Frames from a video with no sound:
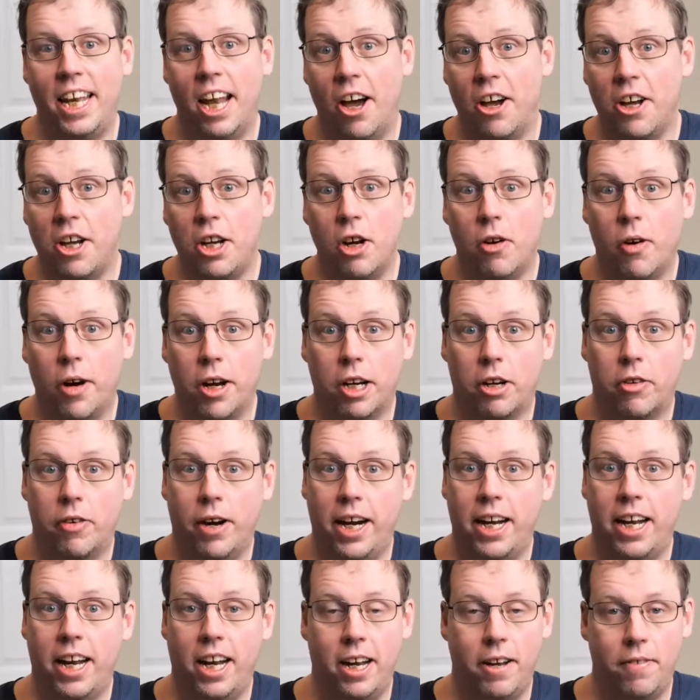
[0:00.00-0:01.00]
Now you know how to
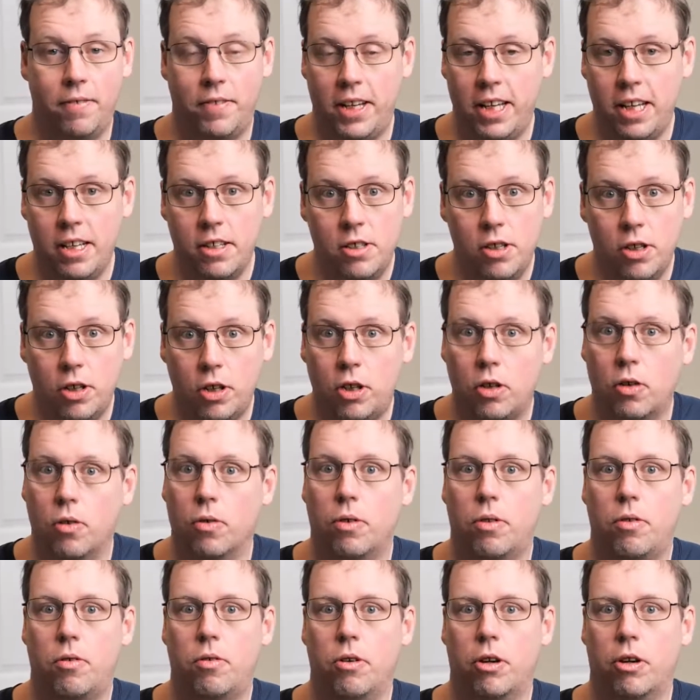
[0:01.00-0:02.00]
create NFTs. You can
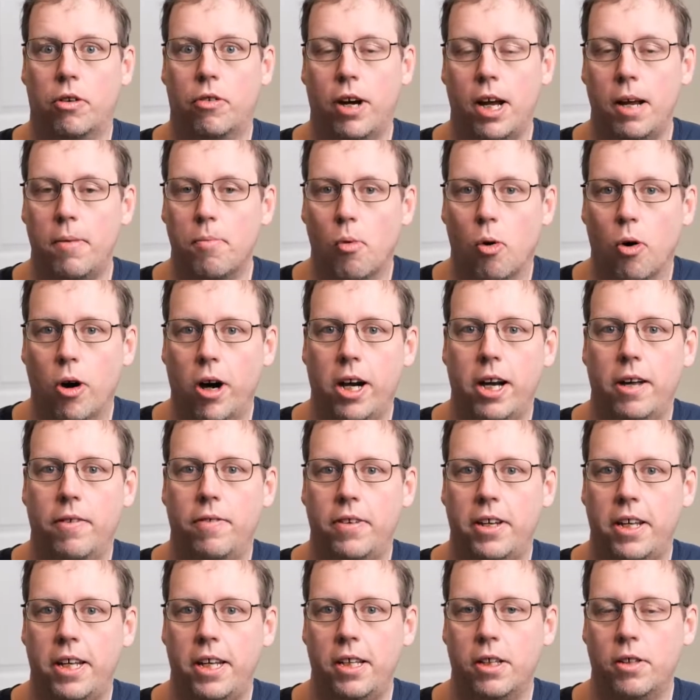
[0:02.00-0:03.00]
go through and create more
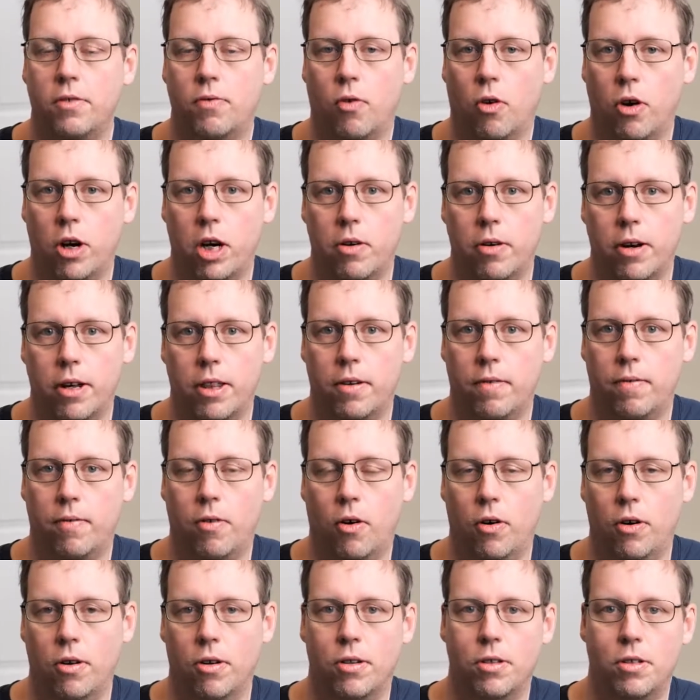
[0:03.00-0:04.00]
NFTs for your other
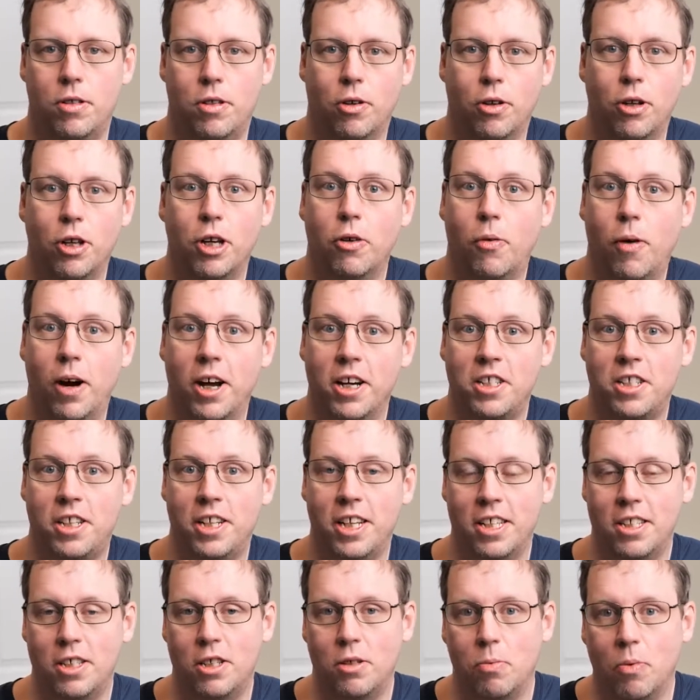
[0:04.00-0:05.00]
photos. The only question
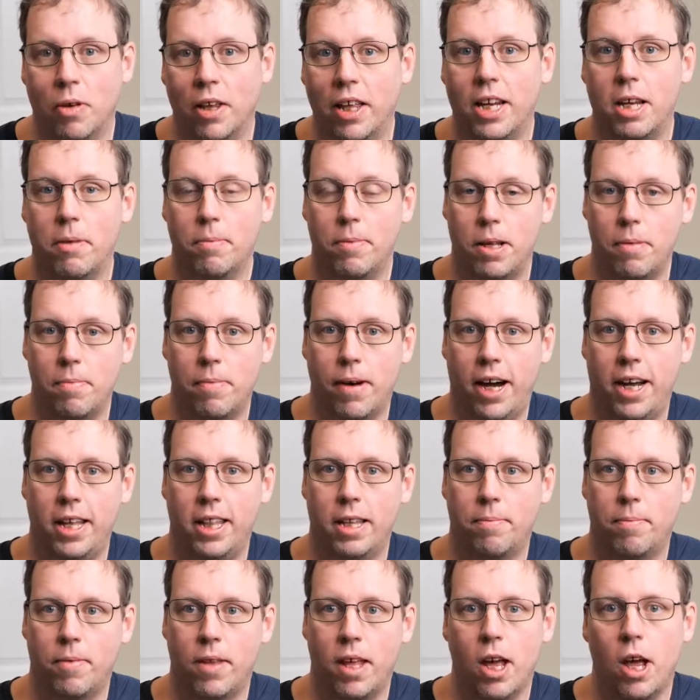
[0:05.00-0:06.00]
is will anybody buy
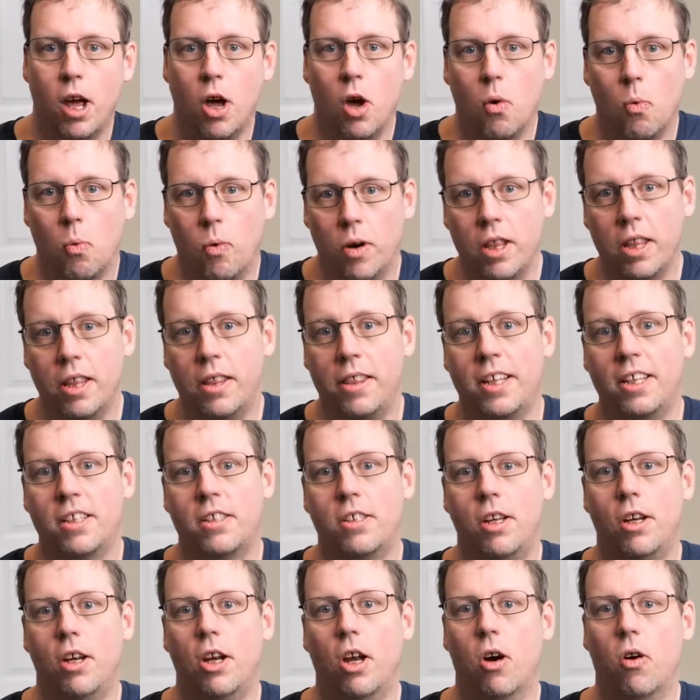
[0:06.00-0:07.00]
them? One of the
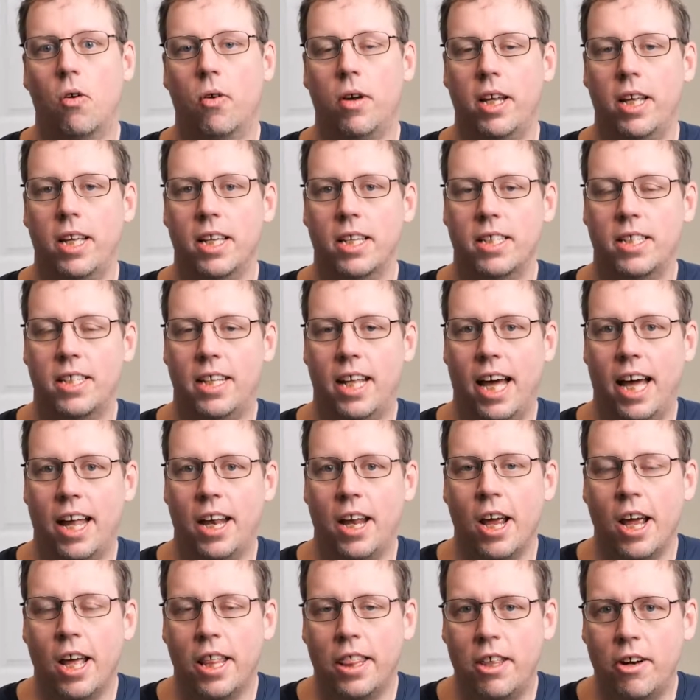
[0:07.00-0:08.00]
things to note is
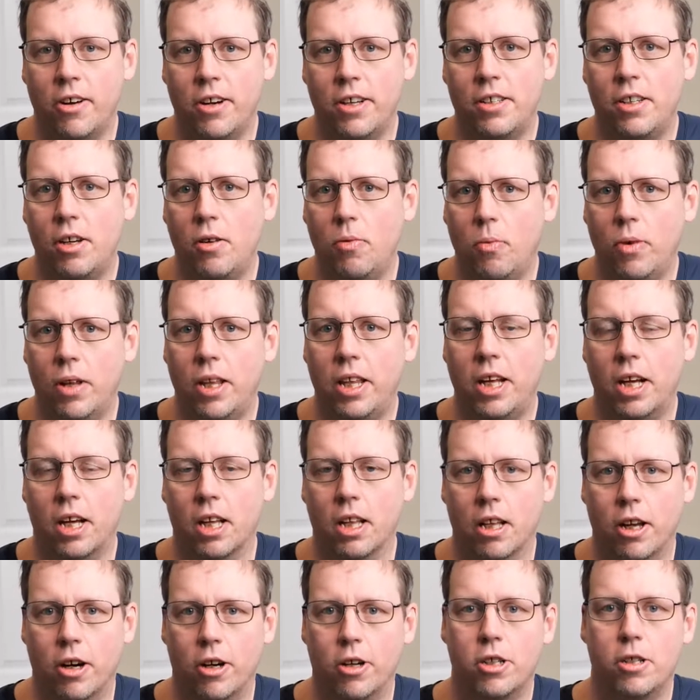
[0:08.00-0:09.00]
that there isn't really a
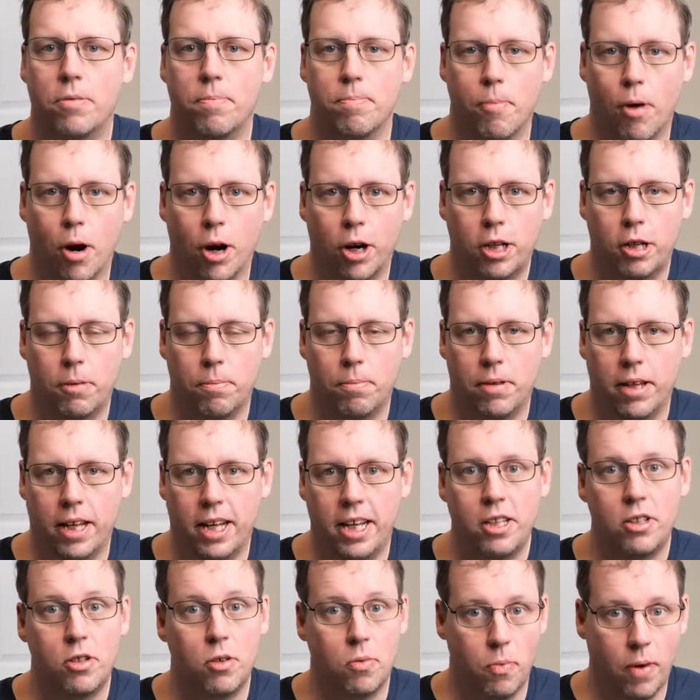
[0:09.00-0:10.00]
large
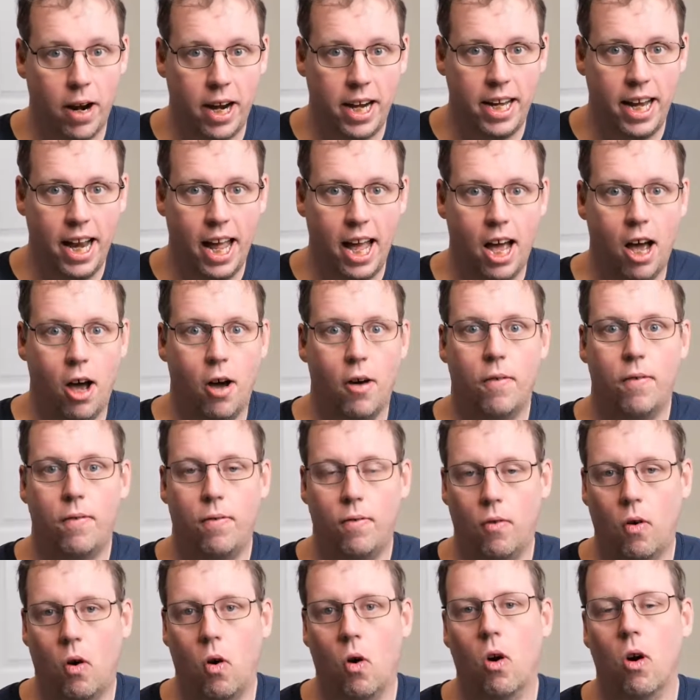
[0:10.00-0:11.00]
marketplace right now
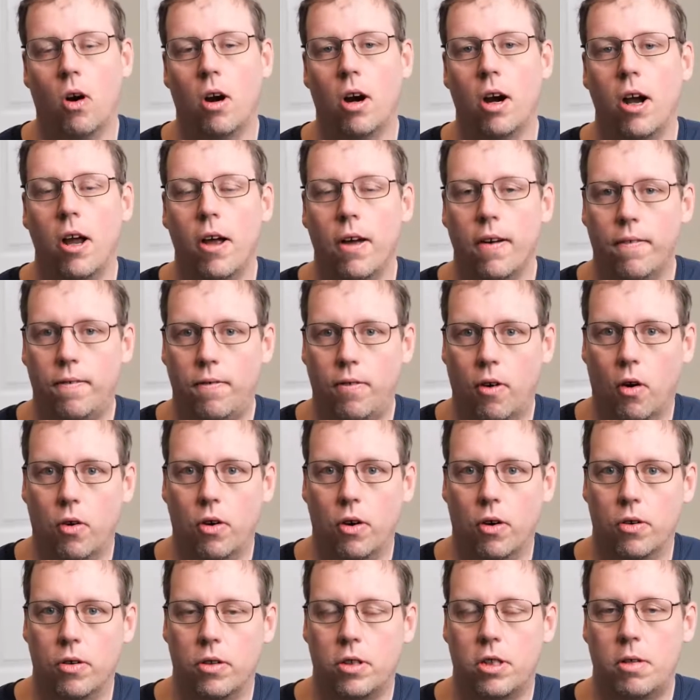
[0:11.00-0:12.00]
for
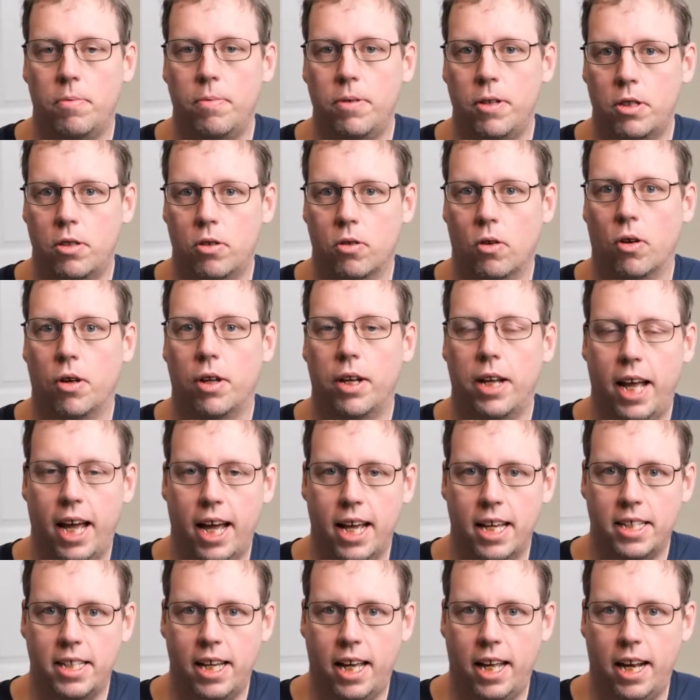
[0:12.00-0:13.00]
photos to be sold
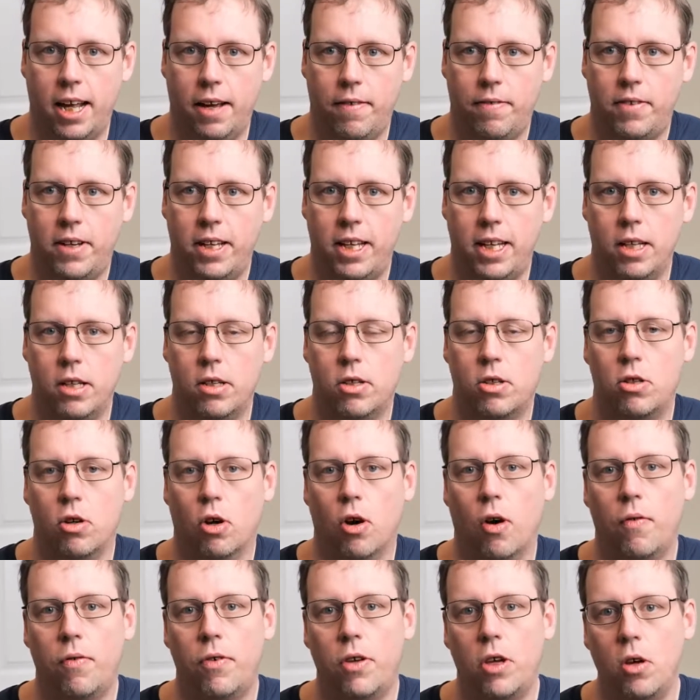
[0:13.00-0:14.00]
as NFTs.
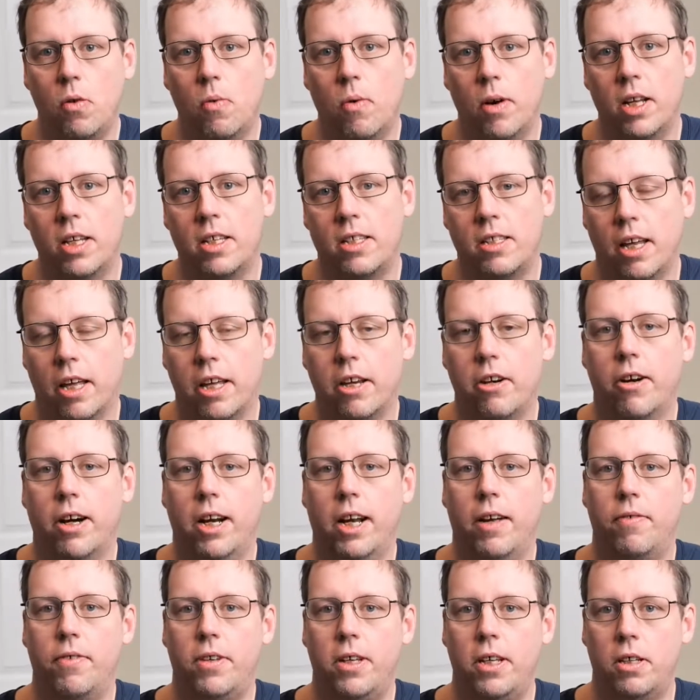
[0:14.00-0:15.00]
So if you want to sell your
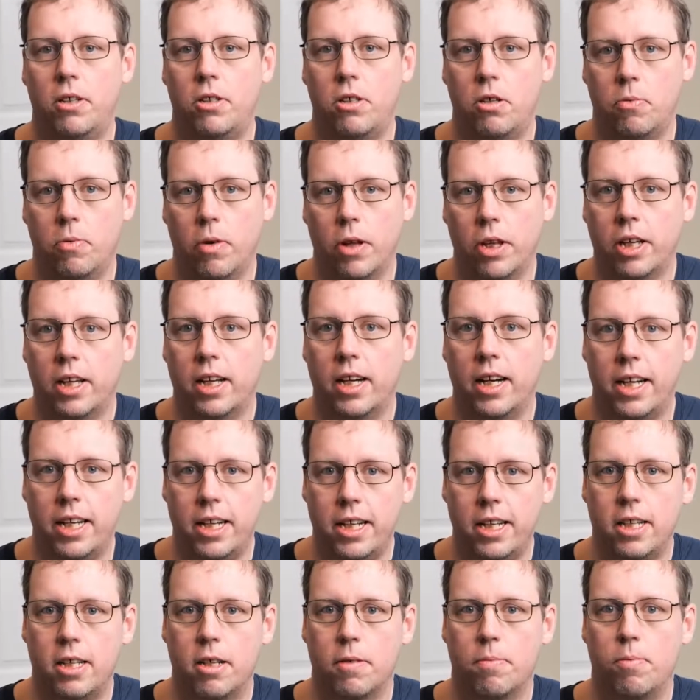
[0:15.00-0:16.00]
NFTs, you're really going to
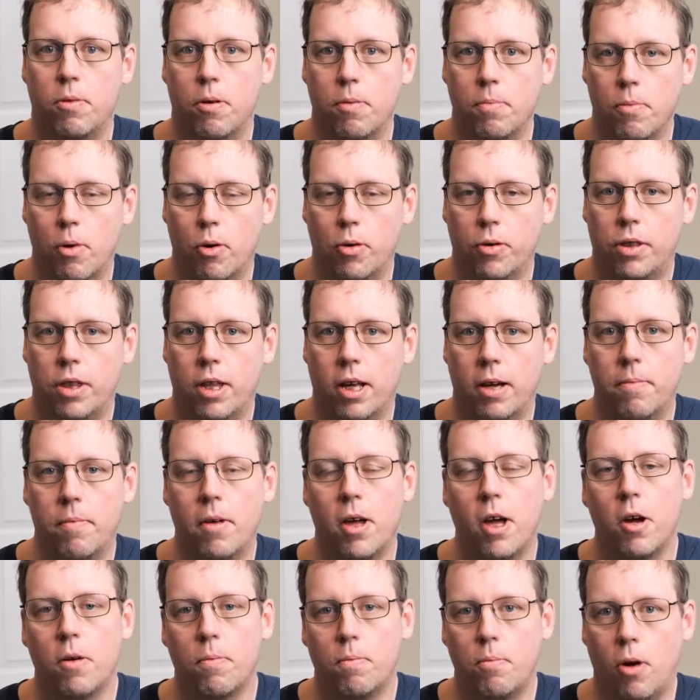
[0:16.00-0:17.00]
need to promote them,
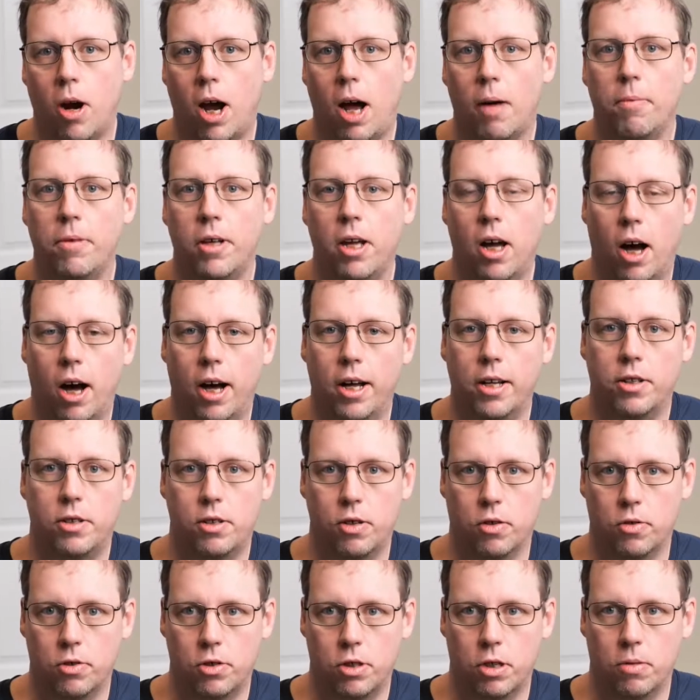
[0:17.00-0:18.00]
probably on
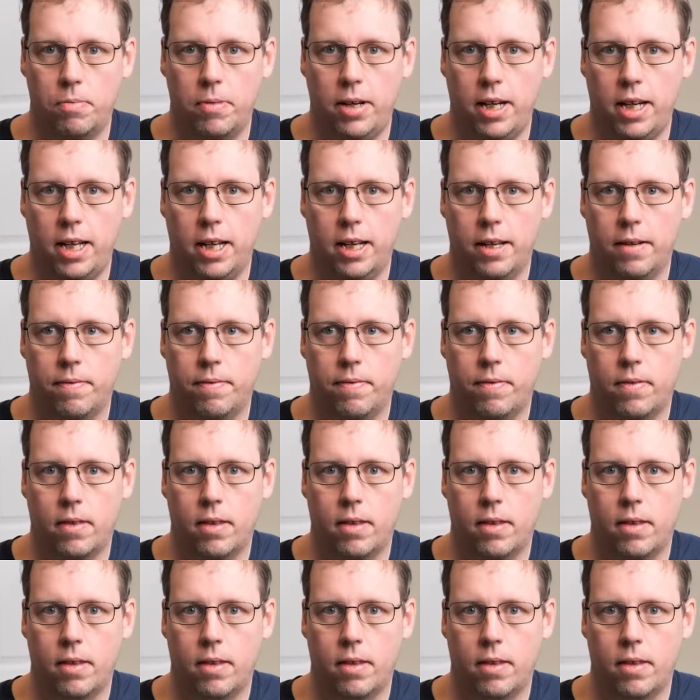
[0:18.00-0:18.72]
social media.